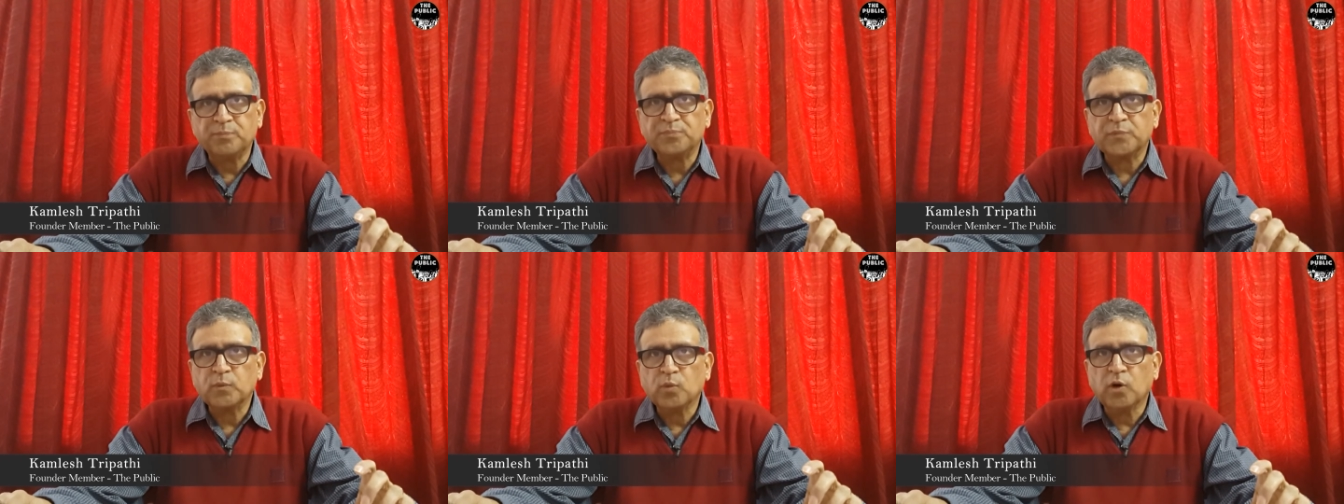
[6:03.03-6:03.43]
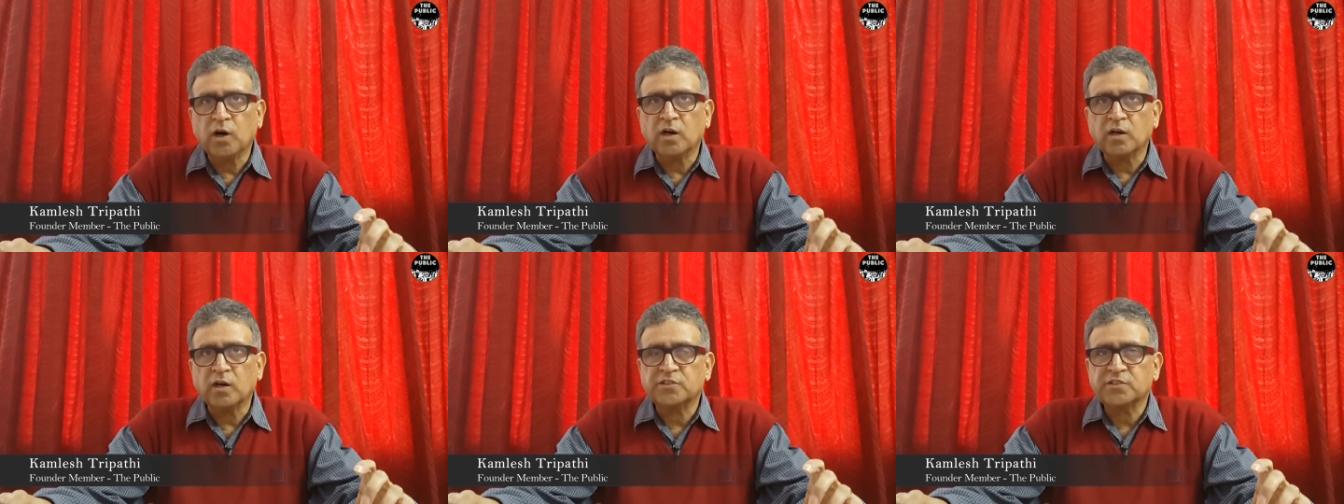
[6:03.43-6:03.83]

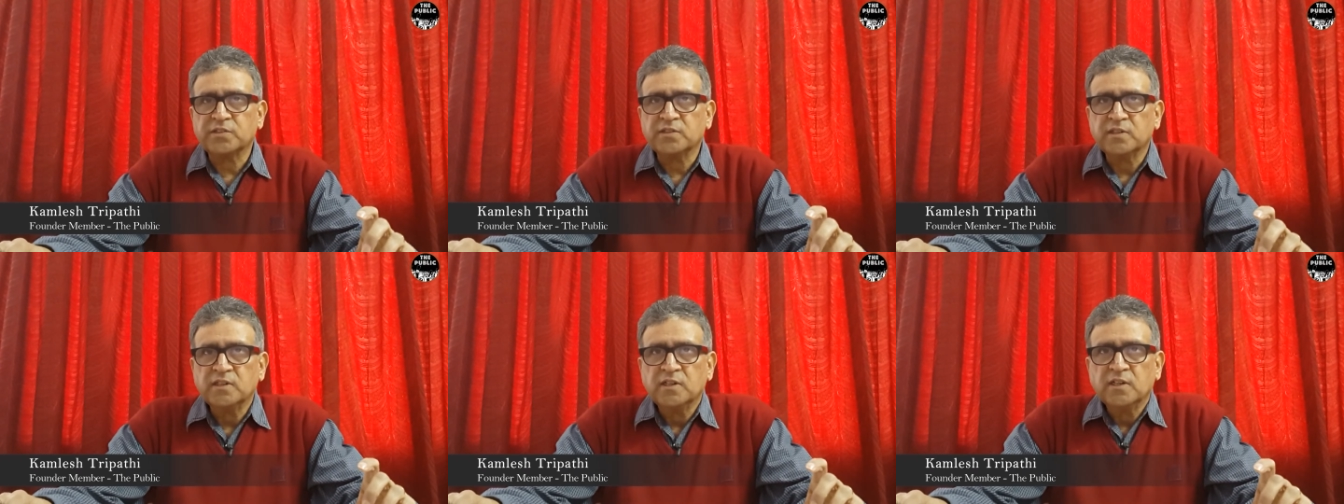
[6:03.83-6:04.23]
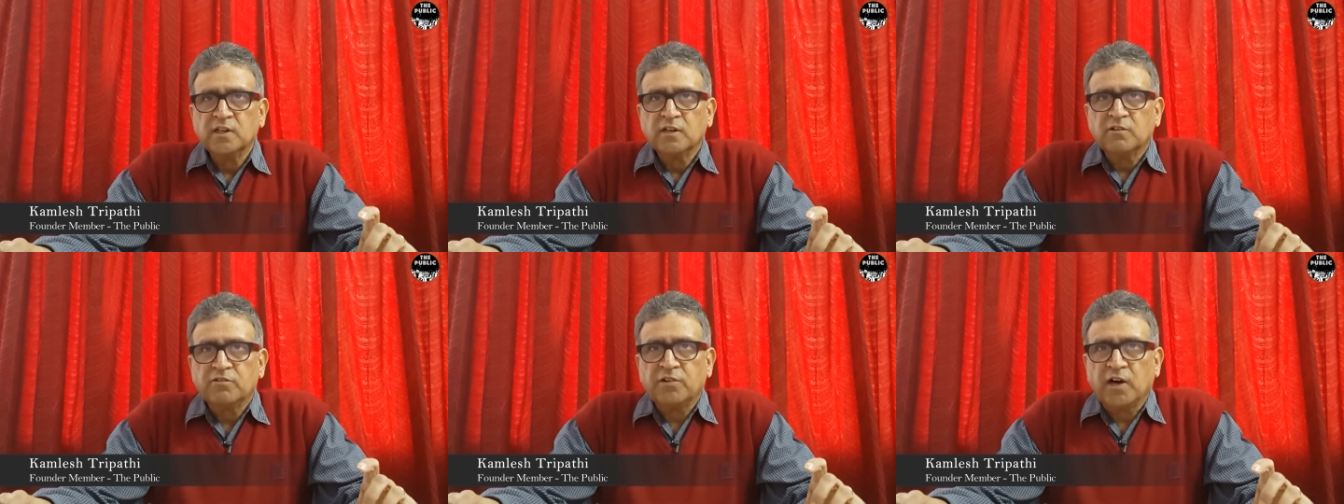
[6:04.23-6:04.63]
words,
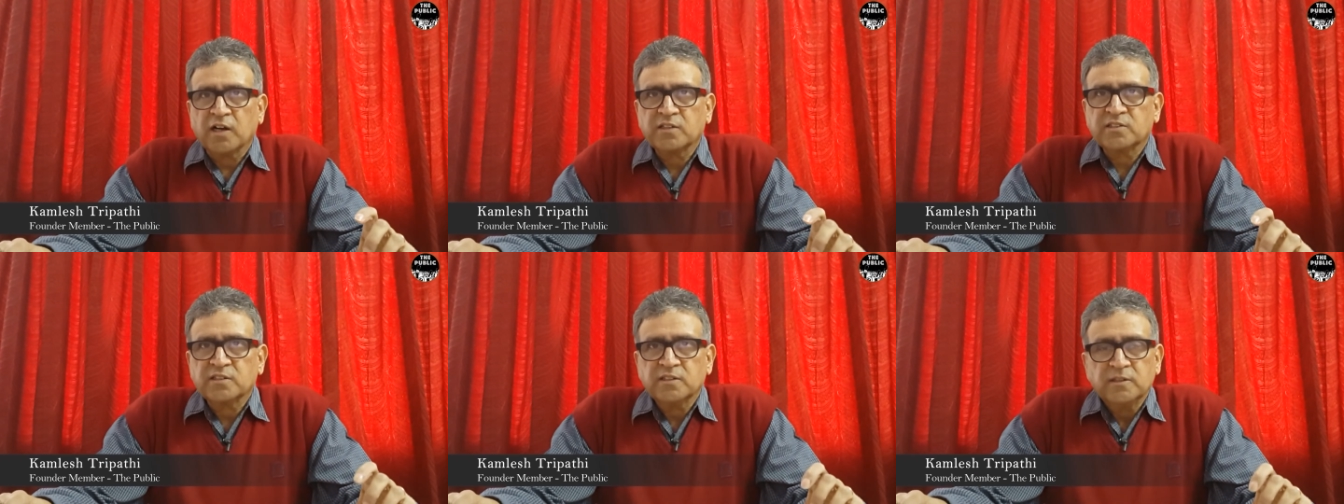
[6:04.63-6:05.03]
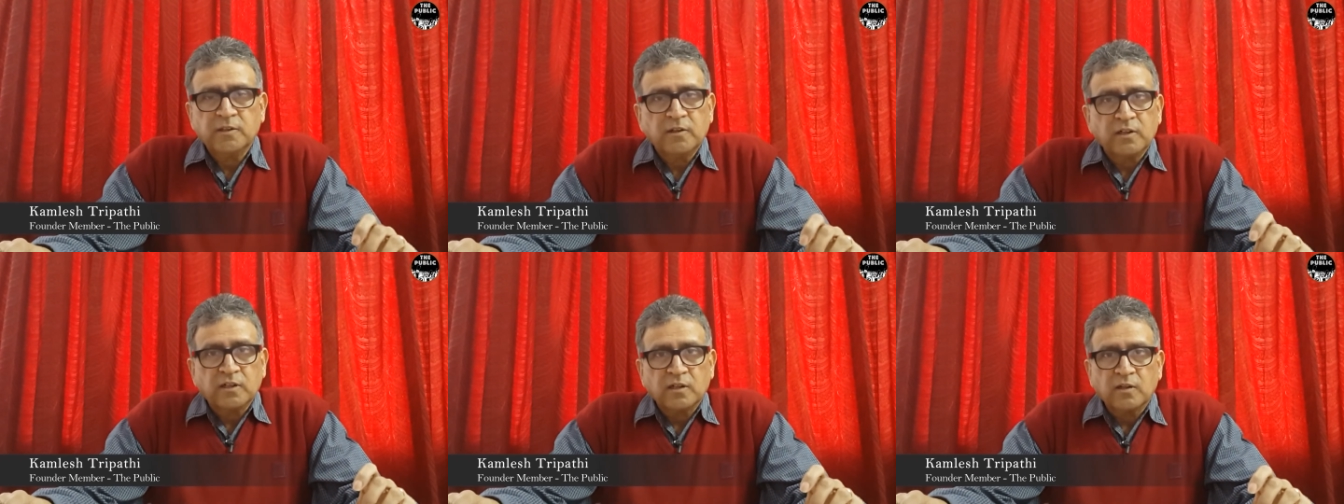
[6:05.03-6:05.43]
fox
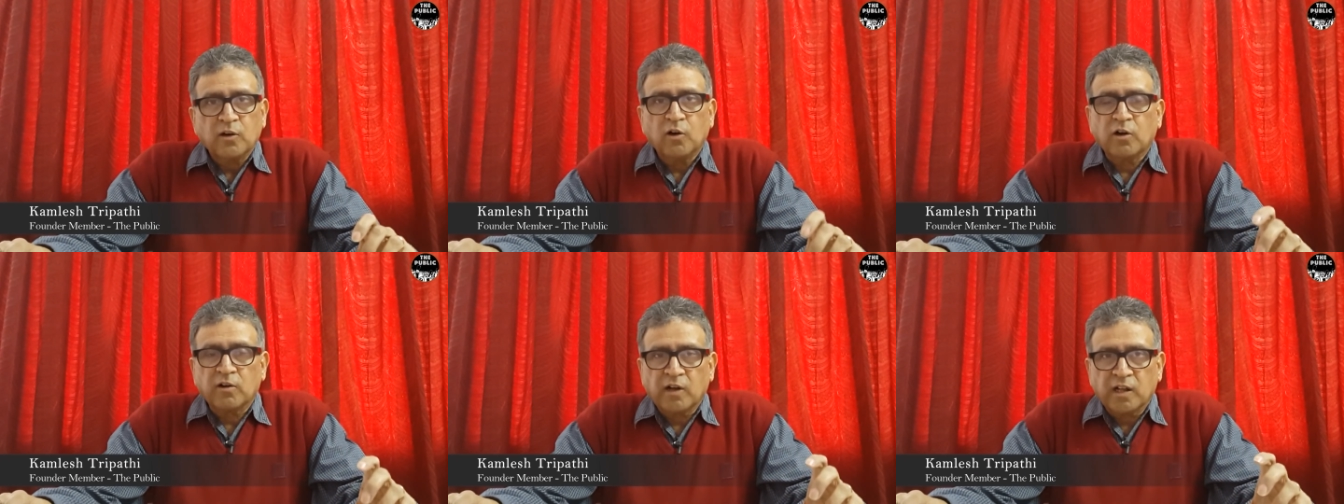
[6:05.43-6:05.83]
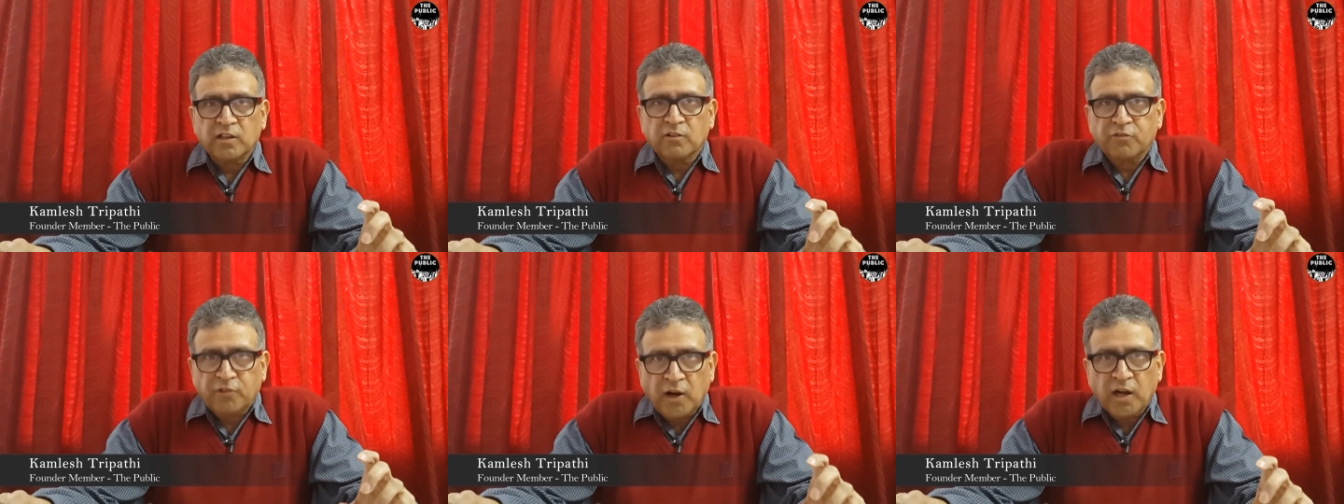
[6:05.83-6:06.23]
or rather
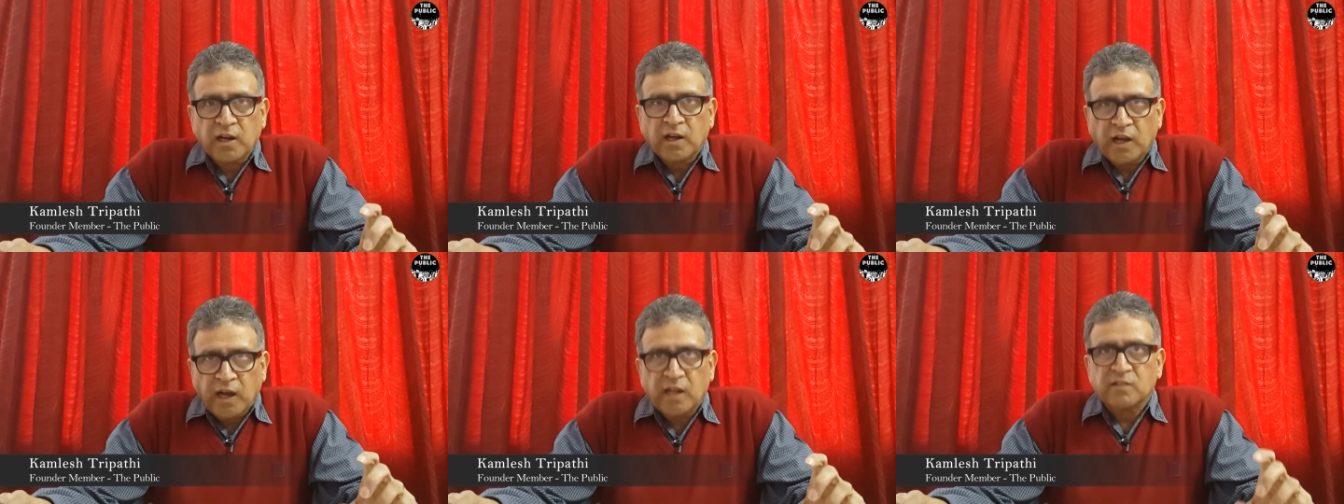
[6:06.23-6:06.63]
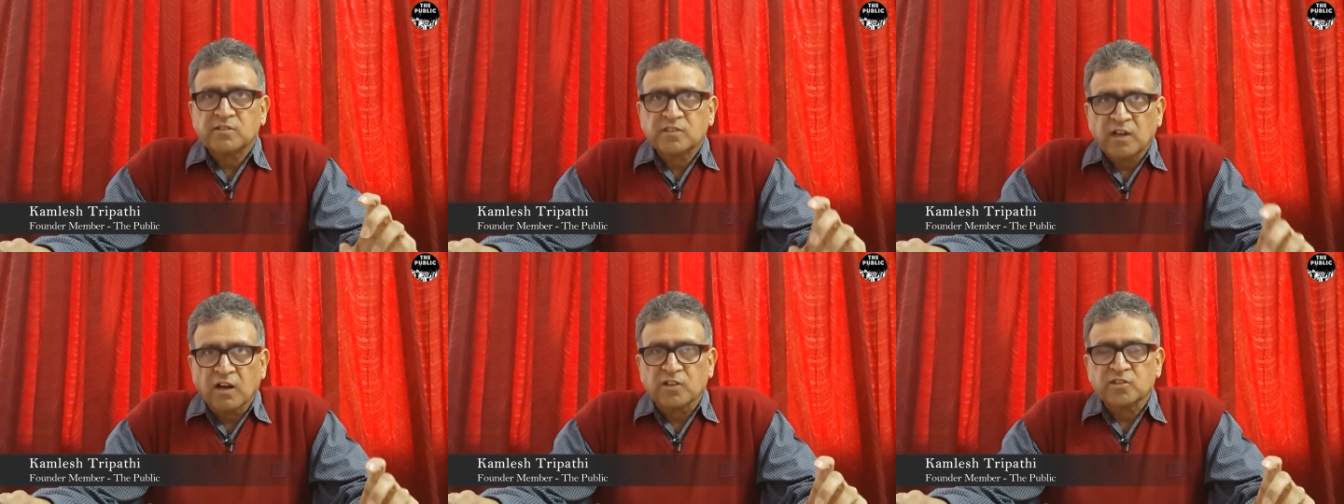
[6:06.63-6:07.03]
fuck and
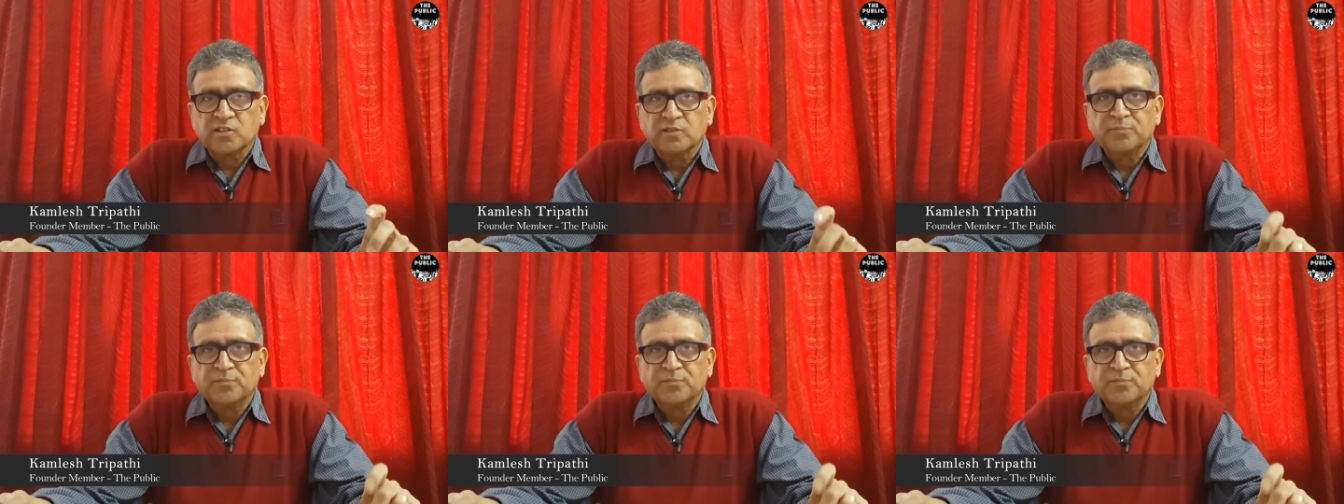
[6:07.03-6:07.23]
sucks.